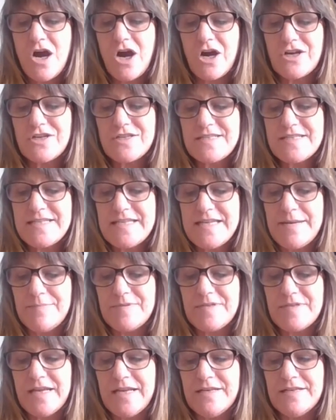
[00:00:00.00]
are
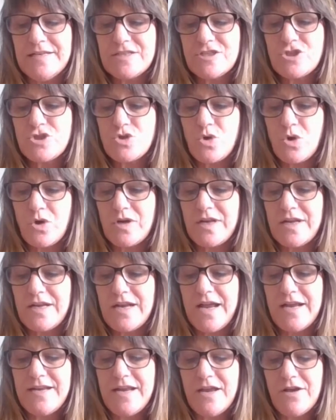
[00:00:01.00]
steeped in distorted,
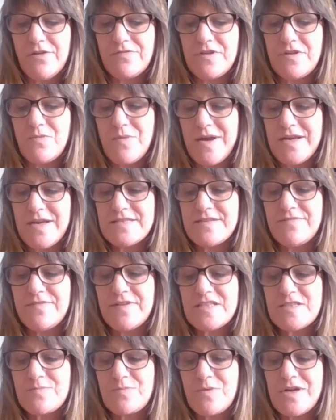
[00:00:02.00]
unhealthy ways of
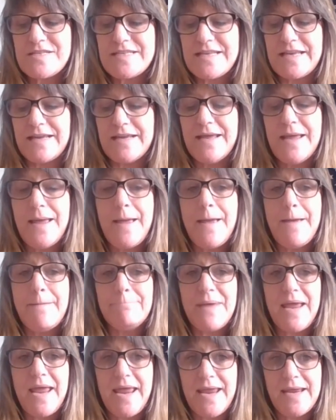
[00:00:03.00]
expressing
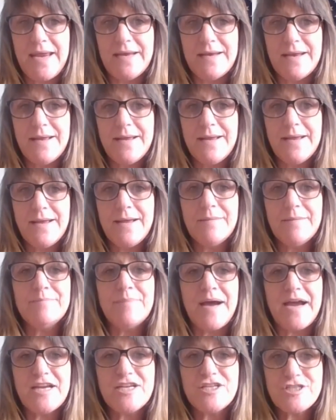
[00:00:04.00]
pain
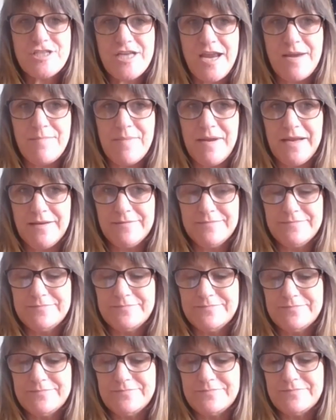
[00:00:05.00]
by shaming.
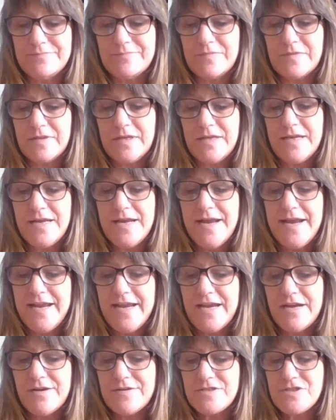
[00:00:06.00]

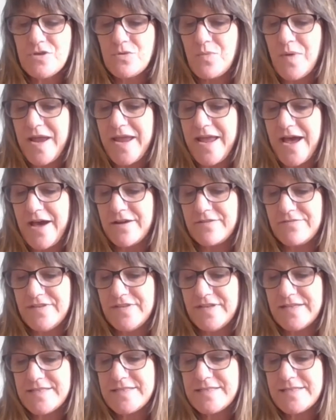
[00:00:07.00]
Here is the way out of
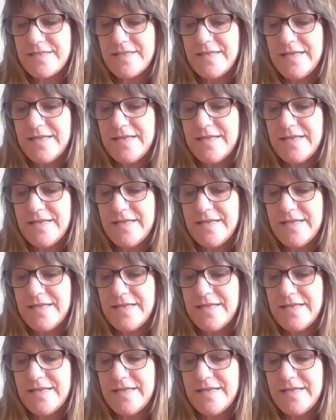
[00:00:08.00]
this.